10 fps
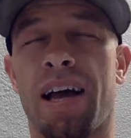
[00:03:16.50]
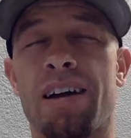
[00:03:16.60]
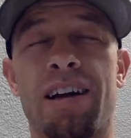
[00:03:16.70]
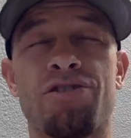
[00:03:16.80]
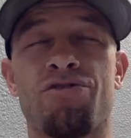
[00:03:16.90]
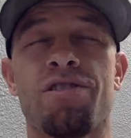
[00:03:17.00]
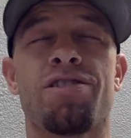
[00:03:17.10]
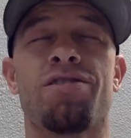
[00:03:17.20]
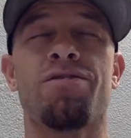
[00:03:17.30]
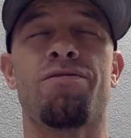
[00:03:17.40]
I
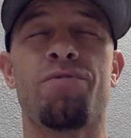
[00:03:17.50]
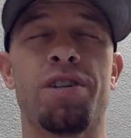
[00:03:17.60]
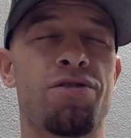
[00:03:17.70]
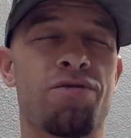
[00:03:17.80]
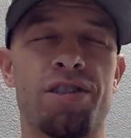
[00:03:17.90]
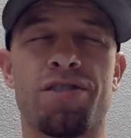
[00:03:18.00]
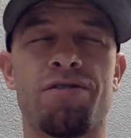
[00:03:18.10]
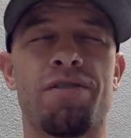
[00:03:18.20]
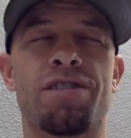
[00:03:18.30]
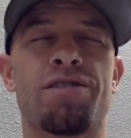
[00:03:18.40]
trust you. We trust
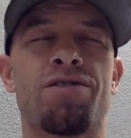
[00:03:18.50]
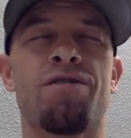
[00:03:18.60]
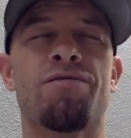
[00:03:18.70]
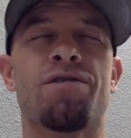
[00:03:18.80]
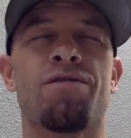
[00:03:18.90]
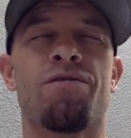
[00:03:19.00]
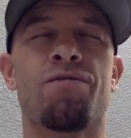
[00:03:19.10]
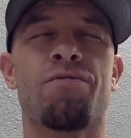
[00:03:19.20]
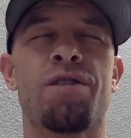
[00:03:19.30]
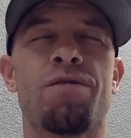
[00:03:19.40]
you as a church,
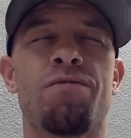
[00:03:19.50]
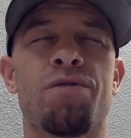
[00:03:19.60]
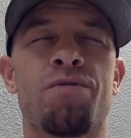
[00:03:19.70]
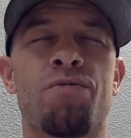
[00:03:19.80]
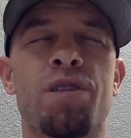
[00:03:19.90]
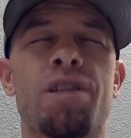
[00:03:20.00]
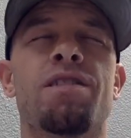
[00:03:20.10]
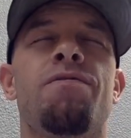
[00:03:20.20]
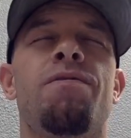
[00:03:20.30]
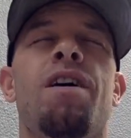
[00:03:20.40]
Lord. We are willing
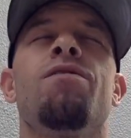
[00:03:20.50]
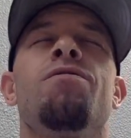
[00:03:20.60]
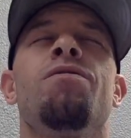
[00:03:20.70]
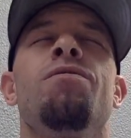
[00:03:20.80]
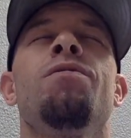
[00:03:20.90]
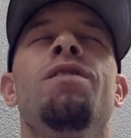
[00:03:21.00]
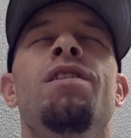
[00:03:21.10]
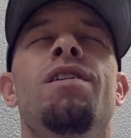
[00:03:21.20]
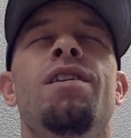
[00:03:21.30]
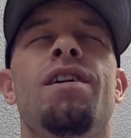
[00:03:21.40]
to follow you,
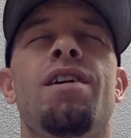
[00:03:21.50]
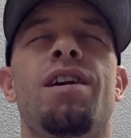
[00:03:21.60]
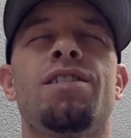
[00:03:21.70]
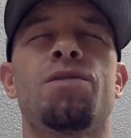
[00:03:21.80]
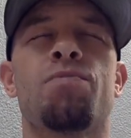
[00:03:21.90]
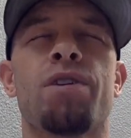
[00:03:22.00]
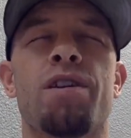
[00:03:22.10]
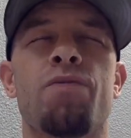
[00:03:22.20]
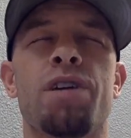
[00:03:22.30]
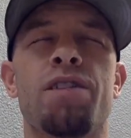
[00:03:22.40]
and I just pray
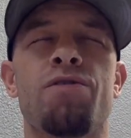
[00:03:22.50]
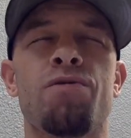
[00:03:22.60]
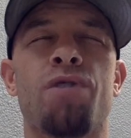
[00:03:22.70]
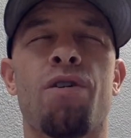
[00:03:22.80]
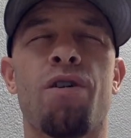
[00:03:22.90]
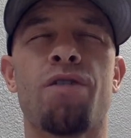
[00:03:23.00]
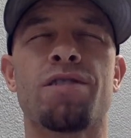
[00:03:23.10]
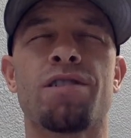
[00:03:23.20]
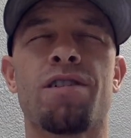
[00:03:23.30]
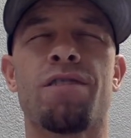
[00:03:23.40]
that we could do the hard
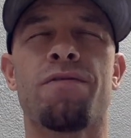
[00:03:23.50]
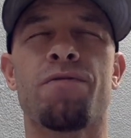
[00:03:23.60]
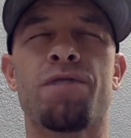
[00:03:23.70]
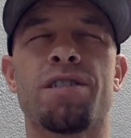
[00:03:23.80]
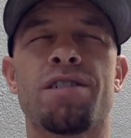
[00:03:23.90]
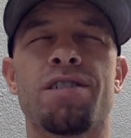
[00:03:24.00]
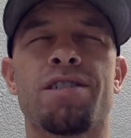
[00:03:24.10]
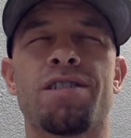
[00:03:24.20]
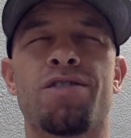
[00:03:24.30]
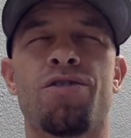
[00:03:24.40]
stuff, which is
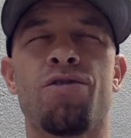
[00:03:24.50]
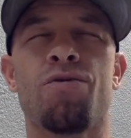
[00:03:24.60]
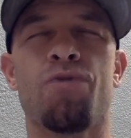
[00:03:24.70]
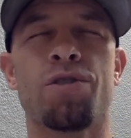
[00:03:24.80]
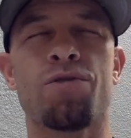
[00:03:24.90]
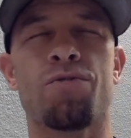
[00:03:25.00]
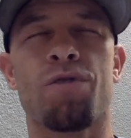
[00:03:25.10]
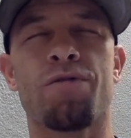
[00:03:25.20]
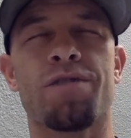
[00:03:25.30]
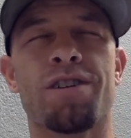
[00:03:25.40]
just do what your
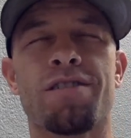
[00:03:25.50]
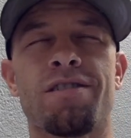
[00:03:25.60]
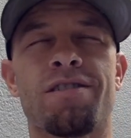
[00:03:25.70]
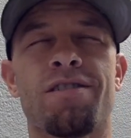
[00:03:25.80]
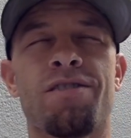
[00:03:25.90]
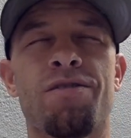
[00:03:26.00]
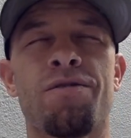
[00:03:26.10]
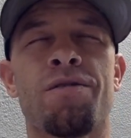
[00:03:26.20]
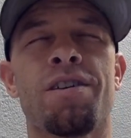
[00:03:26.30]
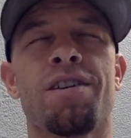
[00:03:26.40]
word tells us to
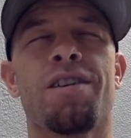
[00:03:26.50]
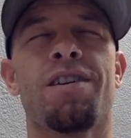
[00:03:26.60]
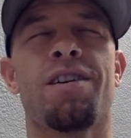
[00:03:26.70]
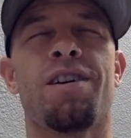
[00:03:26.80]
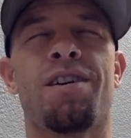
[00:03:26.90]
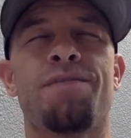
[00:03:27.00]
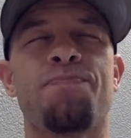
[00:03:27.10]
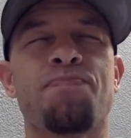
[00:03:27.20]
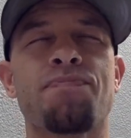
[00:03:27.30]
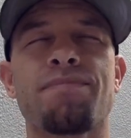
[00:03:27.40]
do.
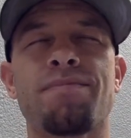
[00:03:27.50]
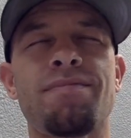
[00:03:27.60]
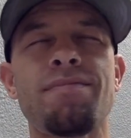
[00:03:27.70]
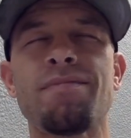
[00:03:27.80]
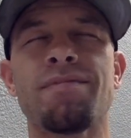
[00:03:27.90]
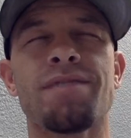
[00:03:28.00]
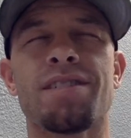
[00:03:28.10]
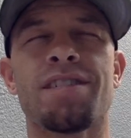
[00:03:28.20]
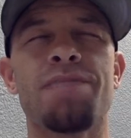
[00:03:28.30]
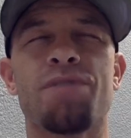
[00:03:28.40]

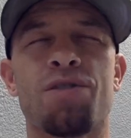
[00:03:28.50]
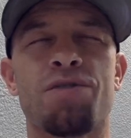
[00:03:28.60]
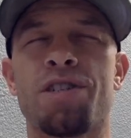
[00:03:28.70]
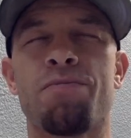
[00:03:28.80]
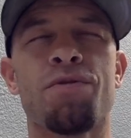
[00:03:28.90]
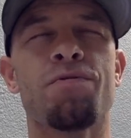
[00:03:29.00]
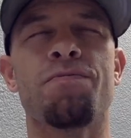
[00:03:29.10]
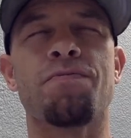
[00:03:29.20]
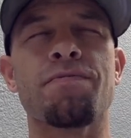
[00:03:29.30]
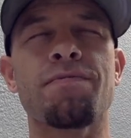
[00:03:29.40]
Seems so simple,
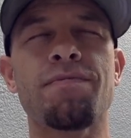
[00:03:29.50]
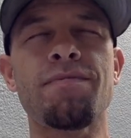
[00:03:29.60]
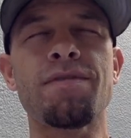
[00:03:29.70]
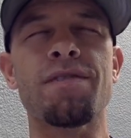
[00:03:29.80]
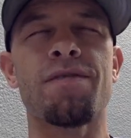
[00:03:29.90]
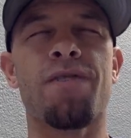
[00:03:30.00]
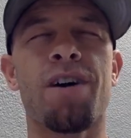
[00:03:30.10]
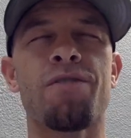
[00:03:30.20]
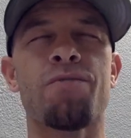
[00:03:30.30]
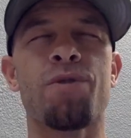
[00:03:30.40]

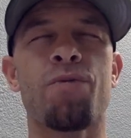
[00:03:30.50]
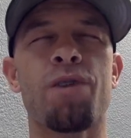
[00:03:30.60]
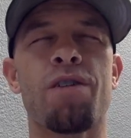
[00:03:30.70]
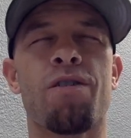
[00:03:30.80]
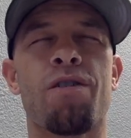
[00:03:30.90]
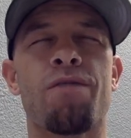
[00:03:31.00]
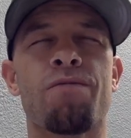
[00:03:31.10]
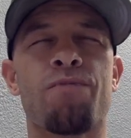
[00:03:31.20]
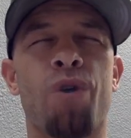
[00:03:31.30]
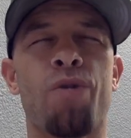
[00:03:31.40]
Father, but we are
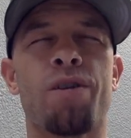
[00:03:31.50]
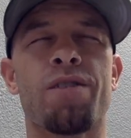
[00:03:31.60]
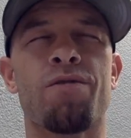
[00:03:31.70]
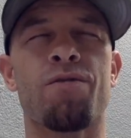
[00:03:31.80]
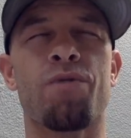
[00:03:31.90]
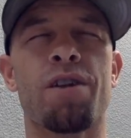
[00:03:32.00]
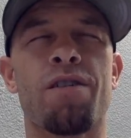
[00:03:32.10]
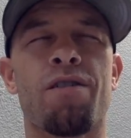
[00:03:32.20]
broken, Lord. We